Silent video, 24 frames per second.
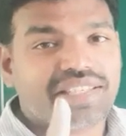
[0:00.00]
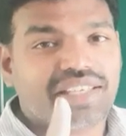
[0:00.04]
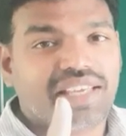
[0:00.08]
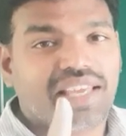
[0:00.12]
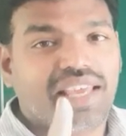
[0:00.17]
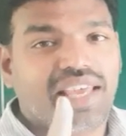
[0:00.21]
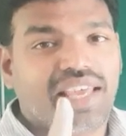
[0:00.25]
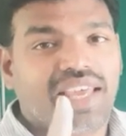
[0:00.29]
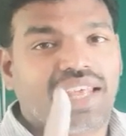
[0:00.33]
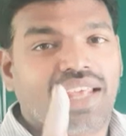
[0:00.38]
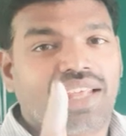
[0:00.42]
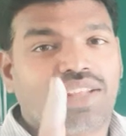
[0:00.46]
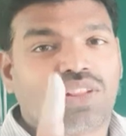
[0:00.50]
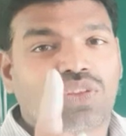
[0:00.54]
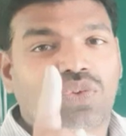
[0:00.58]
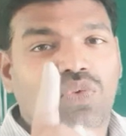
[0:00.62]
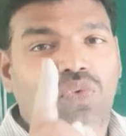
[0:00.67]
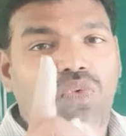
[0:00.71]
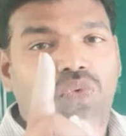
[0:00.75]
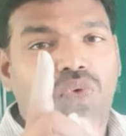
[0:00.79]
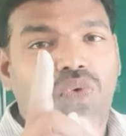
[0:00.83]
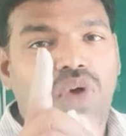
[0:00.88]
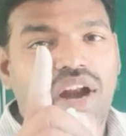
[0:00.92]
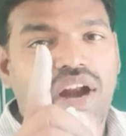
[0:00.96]
a
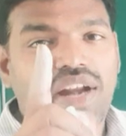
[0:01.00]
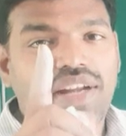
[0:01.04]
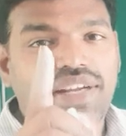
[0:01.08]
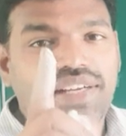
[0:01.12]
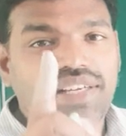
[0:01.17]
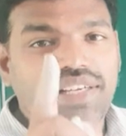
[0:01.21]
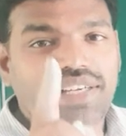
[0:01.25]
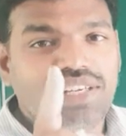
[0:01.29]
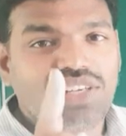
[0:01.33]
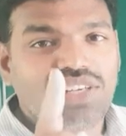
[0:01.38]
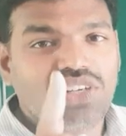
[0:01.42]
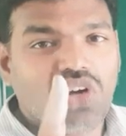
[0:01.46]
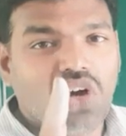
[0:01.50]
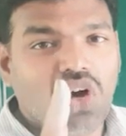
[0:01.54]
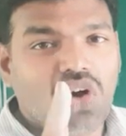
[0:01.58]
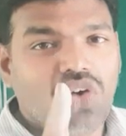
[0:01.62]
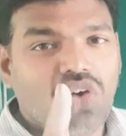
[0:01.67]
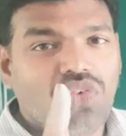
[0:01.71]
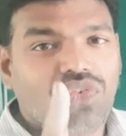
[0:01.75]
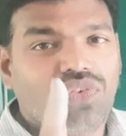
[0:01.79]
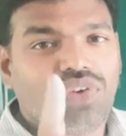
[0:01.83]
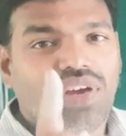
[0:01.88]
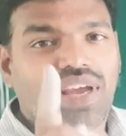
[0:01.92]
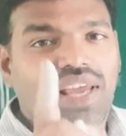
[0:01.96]
quantity
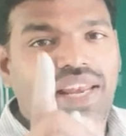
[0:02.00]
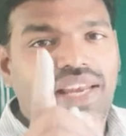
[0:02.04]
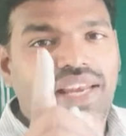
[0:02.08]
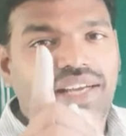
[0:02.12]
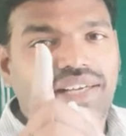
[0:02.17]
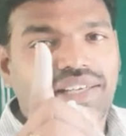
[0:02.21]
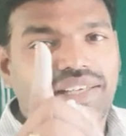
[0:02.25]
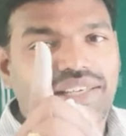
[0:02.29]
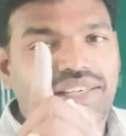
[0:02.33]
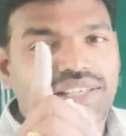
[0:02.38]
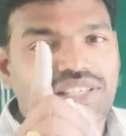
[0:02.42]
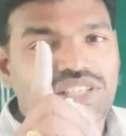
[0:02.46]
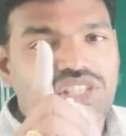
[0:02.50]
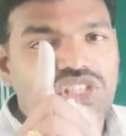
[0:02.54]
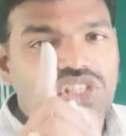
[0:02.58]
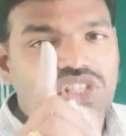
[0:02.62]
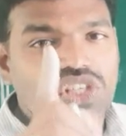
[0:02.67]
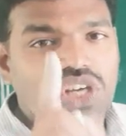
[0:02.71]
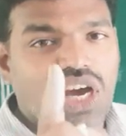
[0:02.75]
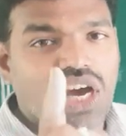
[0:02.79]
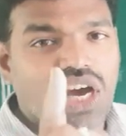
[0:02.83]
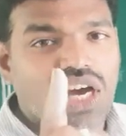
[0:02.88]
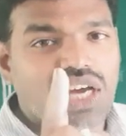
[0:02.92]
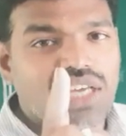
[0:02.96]
of electric
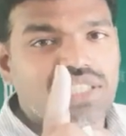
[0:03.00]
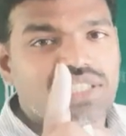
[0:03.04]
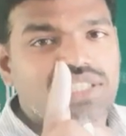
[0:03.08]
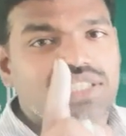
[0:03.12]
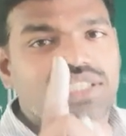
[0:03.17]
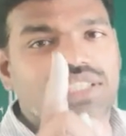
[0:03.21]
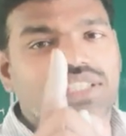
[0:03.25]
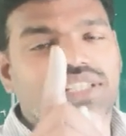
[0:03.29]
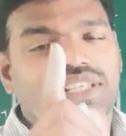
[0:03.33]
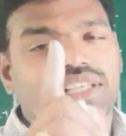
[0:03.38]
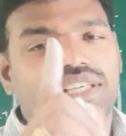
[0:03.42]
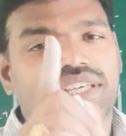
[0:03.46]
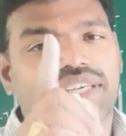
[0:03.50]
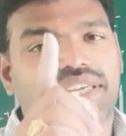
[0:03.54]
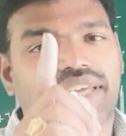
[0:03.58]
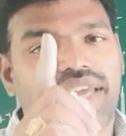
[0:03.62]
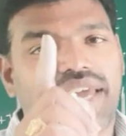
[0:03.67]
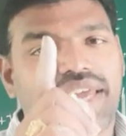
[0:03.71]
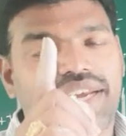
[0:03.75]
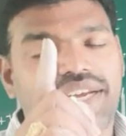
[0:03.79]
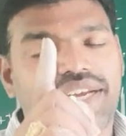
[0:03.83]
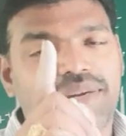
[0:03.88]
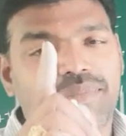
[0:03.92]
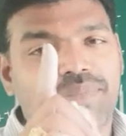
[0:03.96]
charge
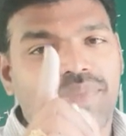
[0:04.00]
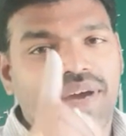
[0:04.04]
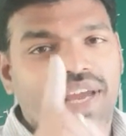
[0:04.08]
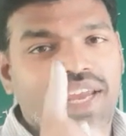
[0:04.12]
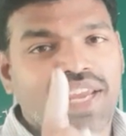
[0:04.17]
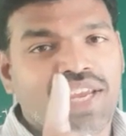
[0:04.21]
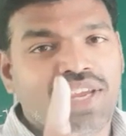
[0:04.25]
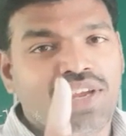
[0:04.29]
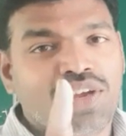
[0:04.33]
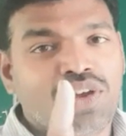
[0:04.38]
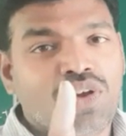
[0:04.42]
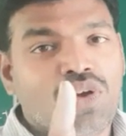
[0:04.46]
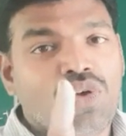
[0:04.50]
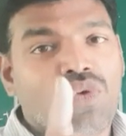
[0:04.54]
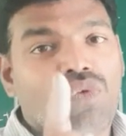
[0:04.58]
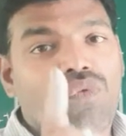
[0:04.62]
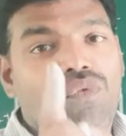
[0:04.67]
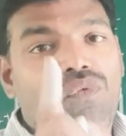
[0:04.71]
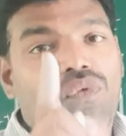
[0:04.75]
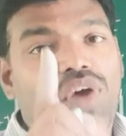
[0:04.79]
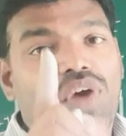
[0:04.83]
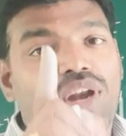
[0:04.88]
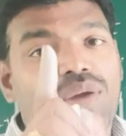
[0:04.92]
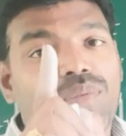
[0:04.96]
carried by
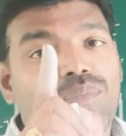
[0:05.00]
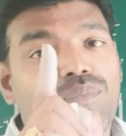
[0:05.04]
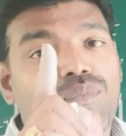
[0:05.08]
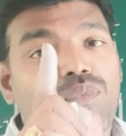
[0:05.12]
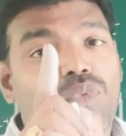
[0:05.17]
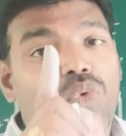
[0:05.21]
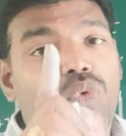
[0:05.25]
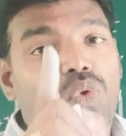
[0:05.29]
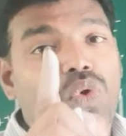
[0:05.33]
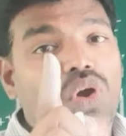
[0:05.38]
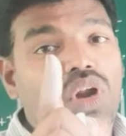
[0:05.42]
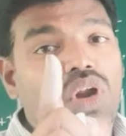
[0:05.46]
1 mole